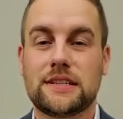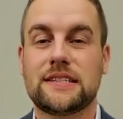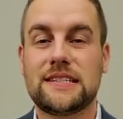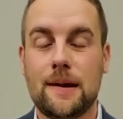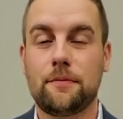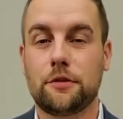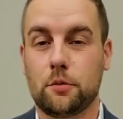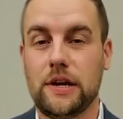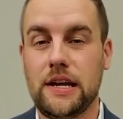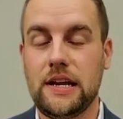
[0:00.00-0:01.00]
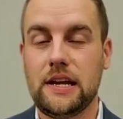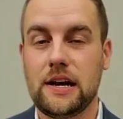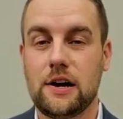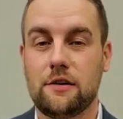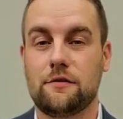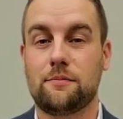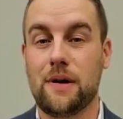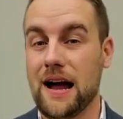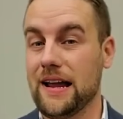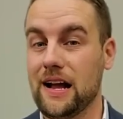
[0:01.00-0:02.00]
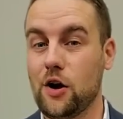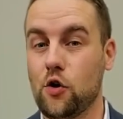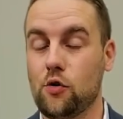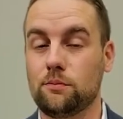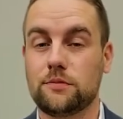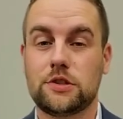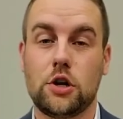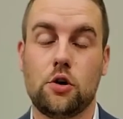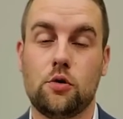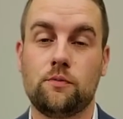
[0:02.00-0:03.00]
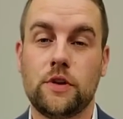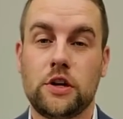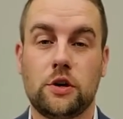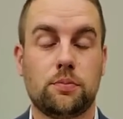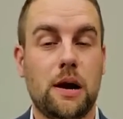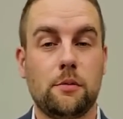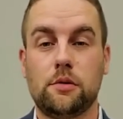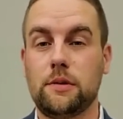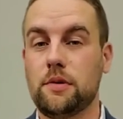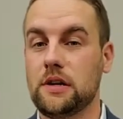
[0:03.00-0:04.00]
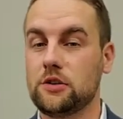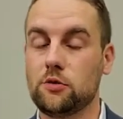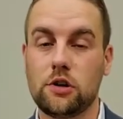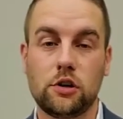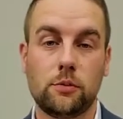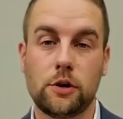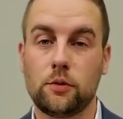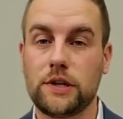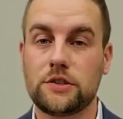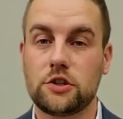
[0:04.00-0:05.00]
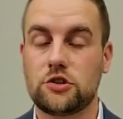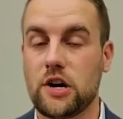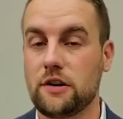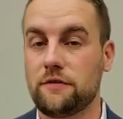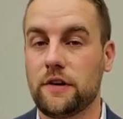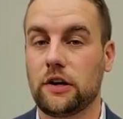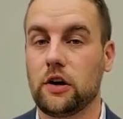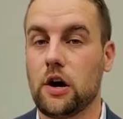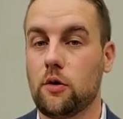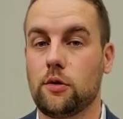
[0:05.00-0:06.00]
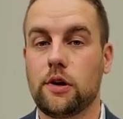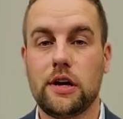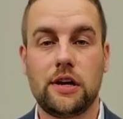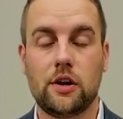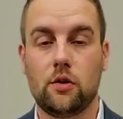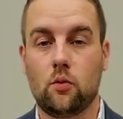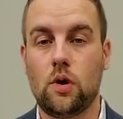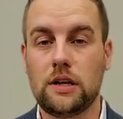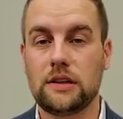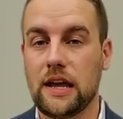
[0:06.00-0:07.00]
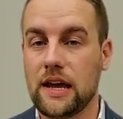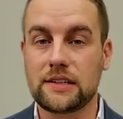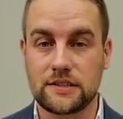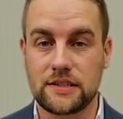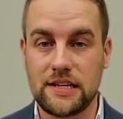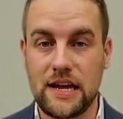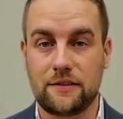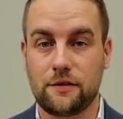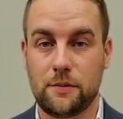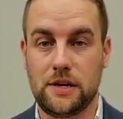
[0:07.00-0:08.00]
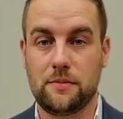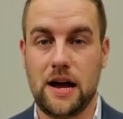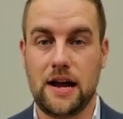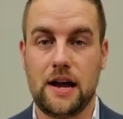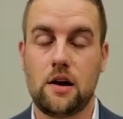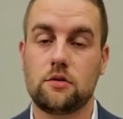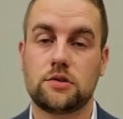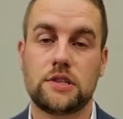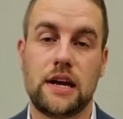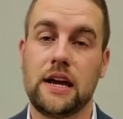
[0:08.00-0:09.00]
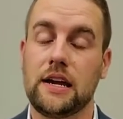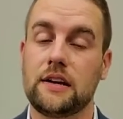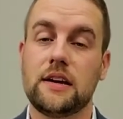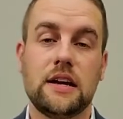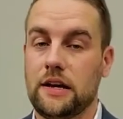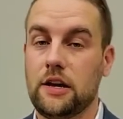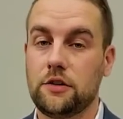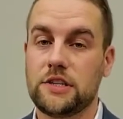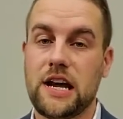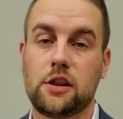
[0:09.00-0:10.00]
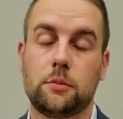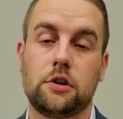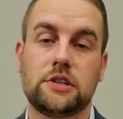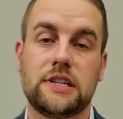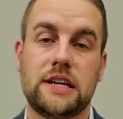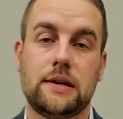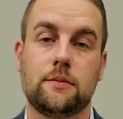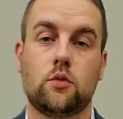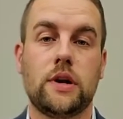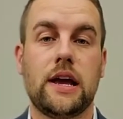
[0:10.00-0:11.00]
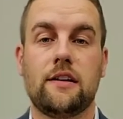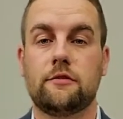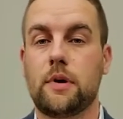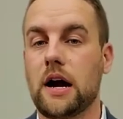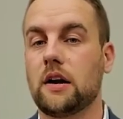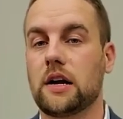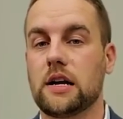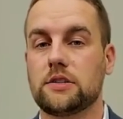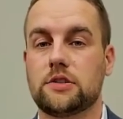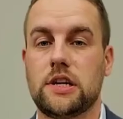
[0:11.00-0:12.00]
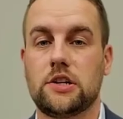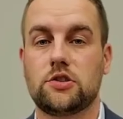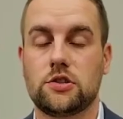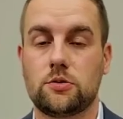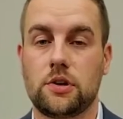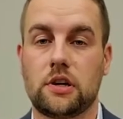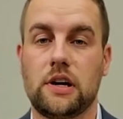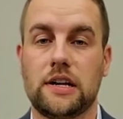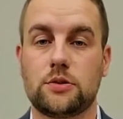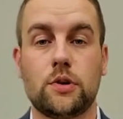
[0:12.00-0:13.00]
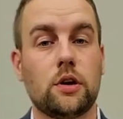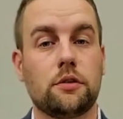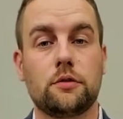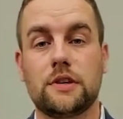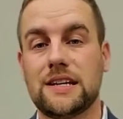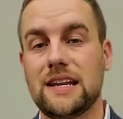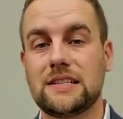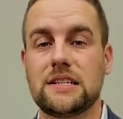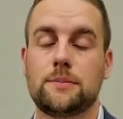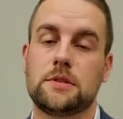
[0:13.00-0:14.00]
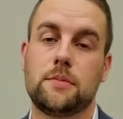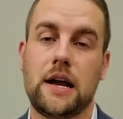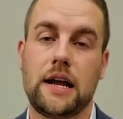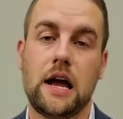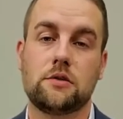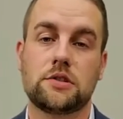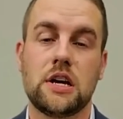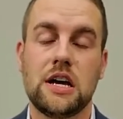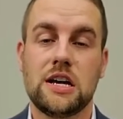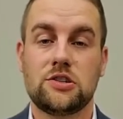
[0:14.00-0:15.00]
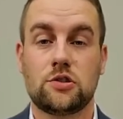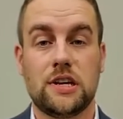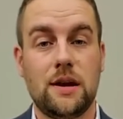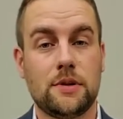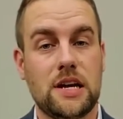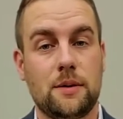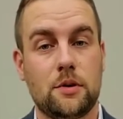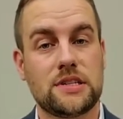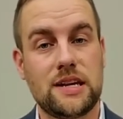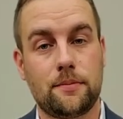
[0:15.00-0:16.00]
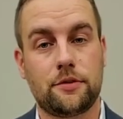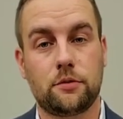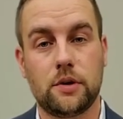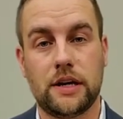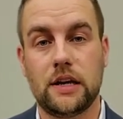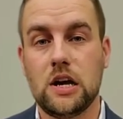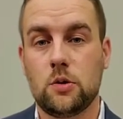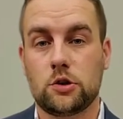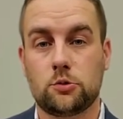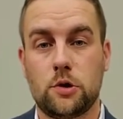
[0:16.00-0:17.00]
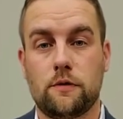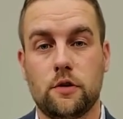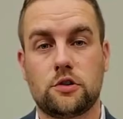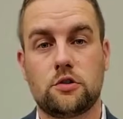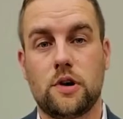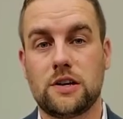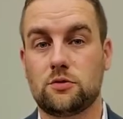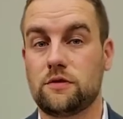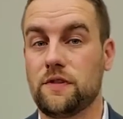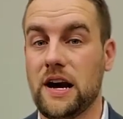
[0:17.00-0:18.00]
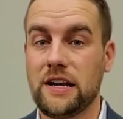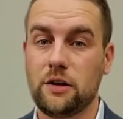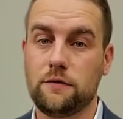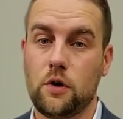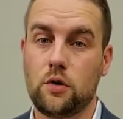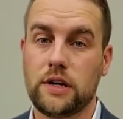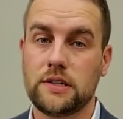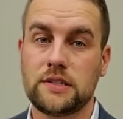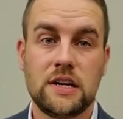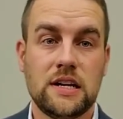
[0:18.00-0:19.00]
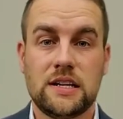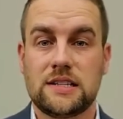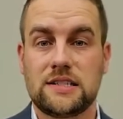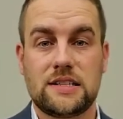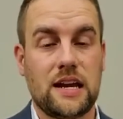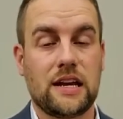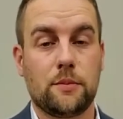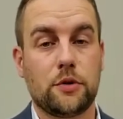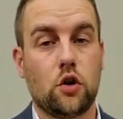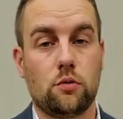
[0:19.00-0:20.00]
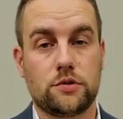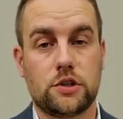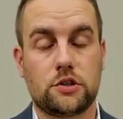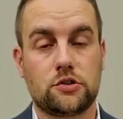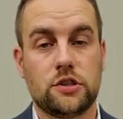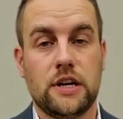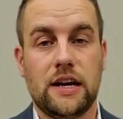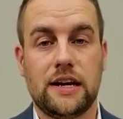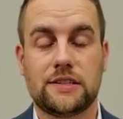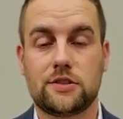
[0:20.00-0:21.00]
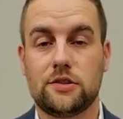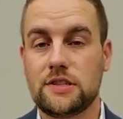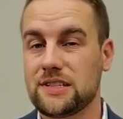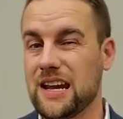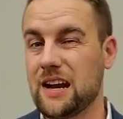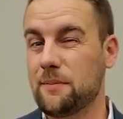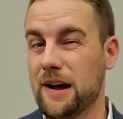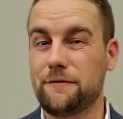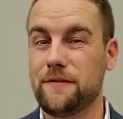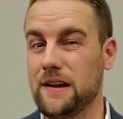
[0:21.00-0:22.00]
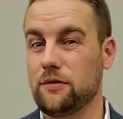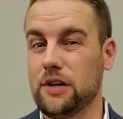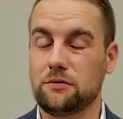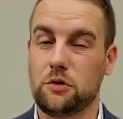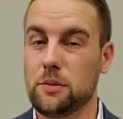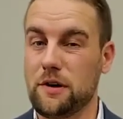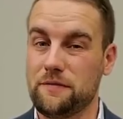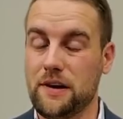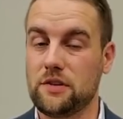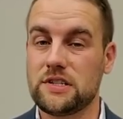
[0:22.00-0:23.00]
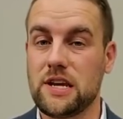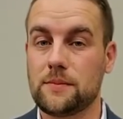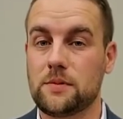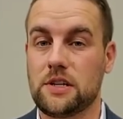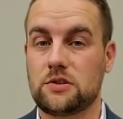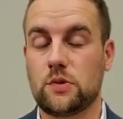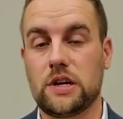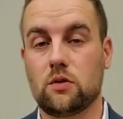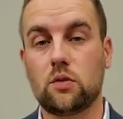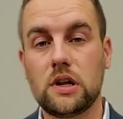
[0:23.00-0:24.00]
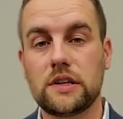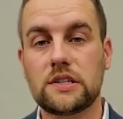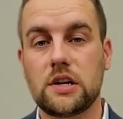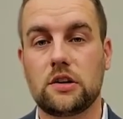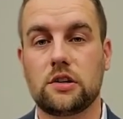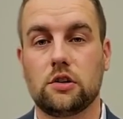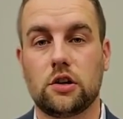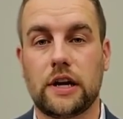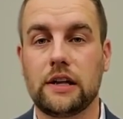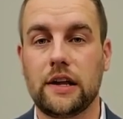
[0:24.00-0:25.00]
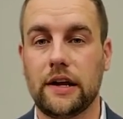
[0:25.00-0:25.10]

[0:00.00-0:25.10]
step 3 of buying a home. So you've probably been doing a little bit of research trying to figure out, what the heck does it take for me to buy a house? And here at the Tyler Miller team, we have buyer consultations with our clients and we go through the 10 steps of buying a house. So today I'm going to talk about step 3, which we refer to as refining your focus, setting up your home search. And so this is kind of one of my favorite steps, because we can really start to look at